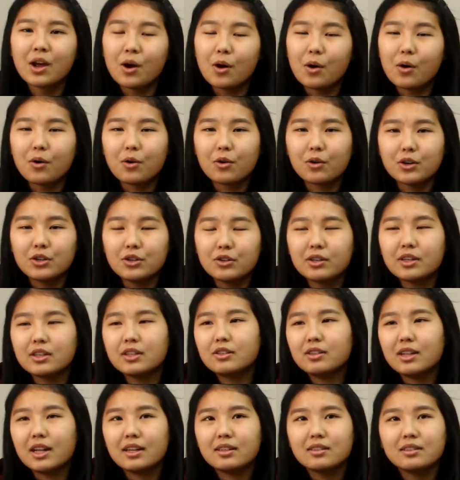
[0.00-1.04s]
Or you could
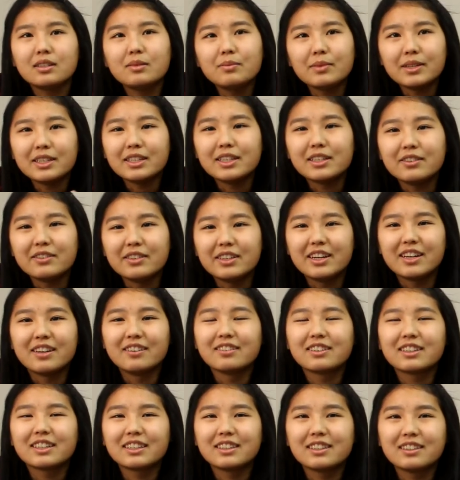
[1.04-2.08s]
do that to me too,
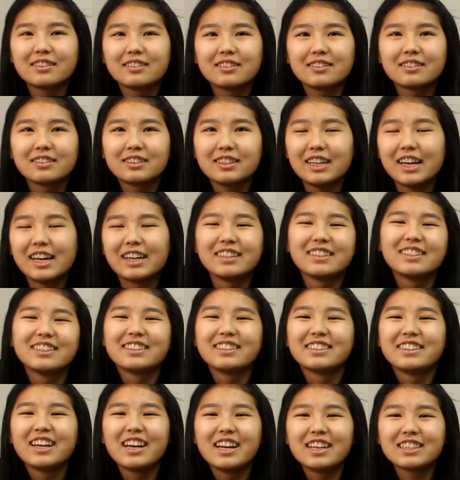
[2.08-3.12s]
because yeah.
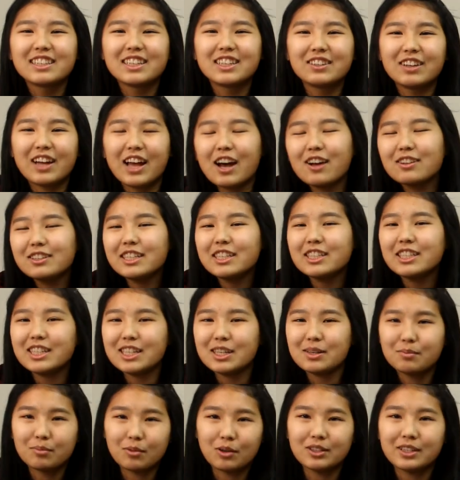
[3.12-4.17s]
So
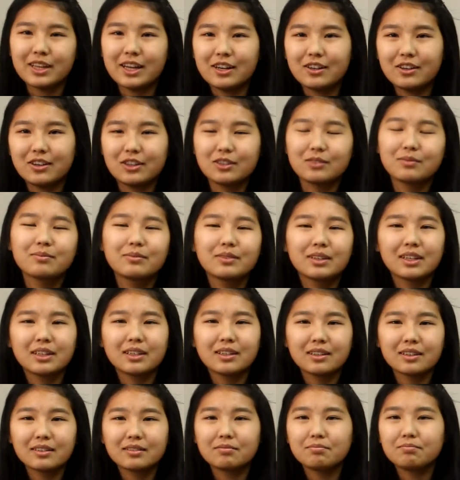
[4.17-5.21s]
LTG, bulletin editor,
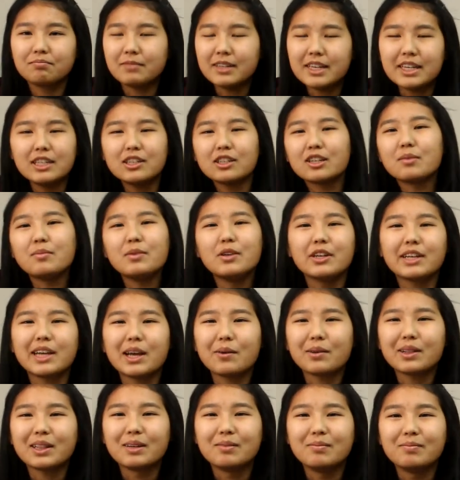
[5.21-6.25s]
need to communicate
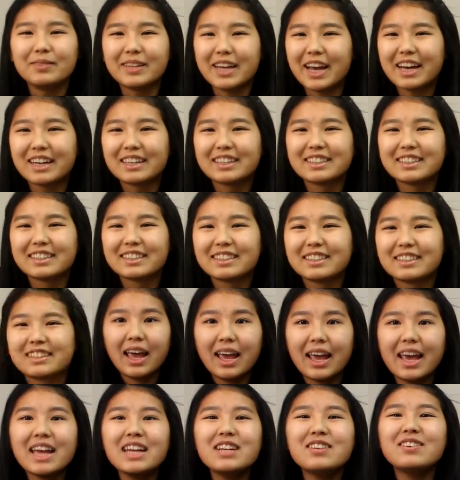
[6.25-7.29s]
with them. Yeah.
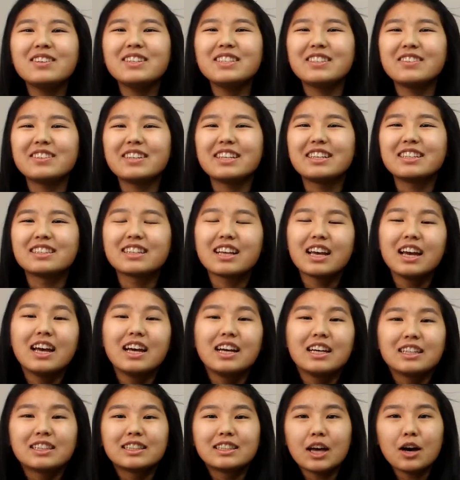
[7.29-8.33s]
Annual duties.
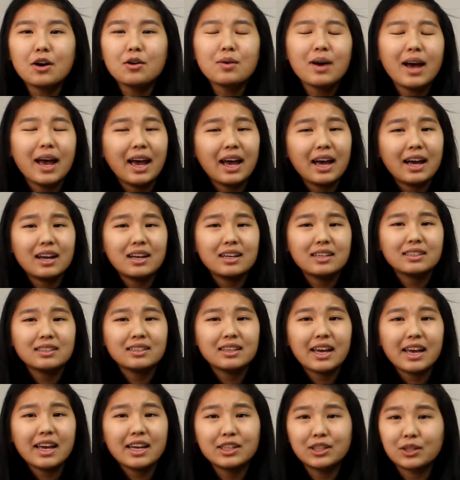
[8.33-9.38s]
So as
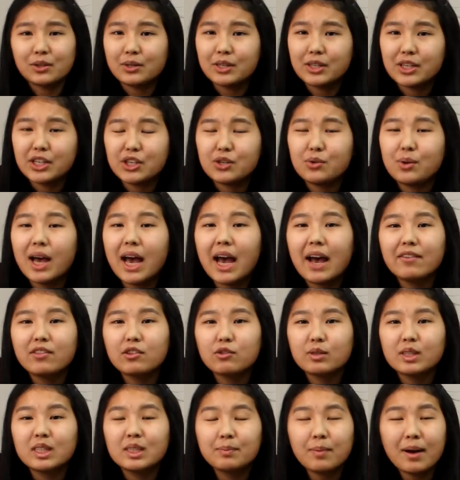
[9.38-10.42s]
a duty, you have the
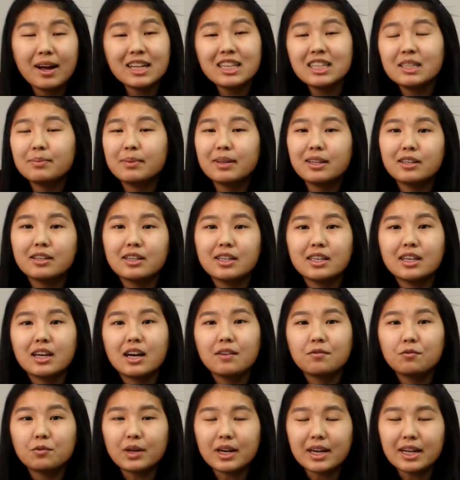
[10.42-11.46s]
responsibility
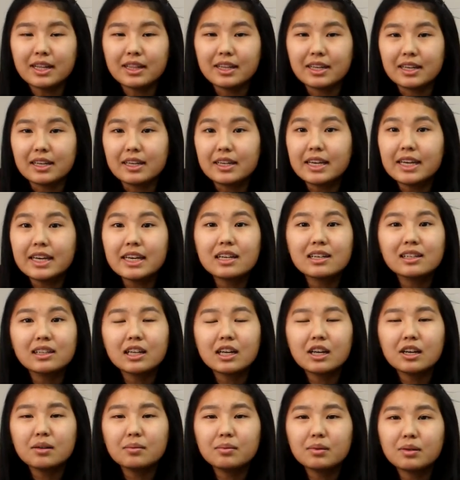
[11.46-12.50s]
of reading the Key
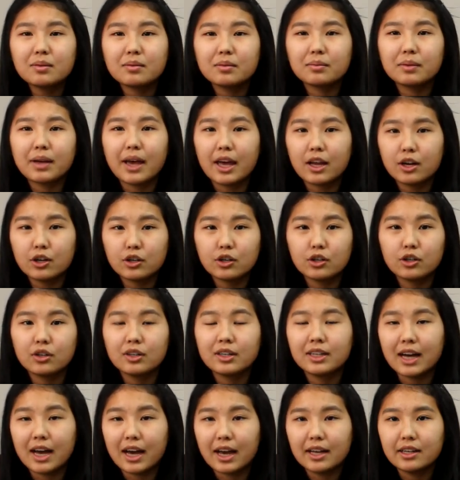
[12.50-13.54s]
Club Editor
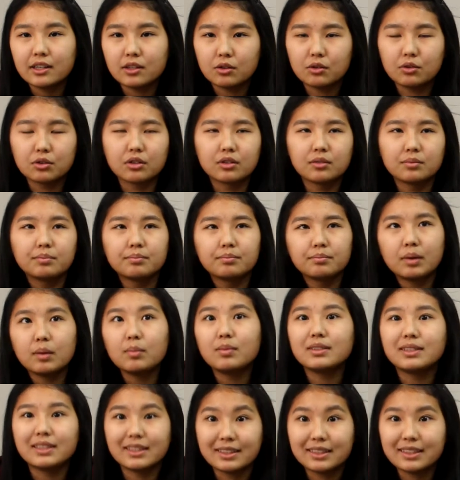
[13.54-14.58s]
Guide or
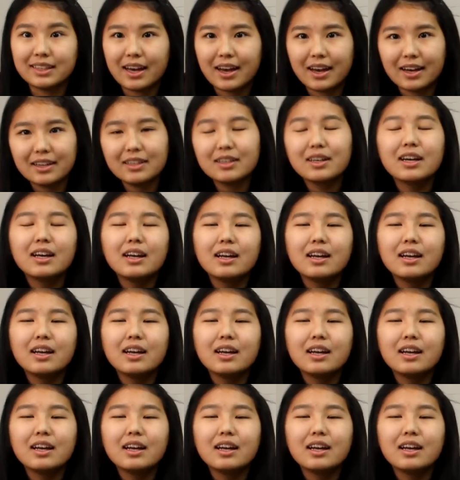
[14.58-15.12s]
Publicist Guide,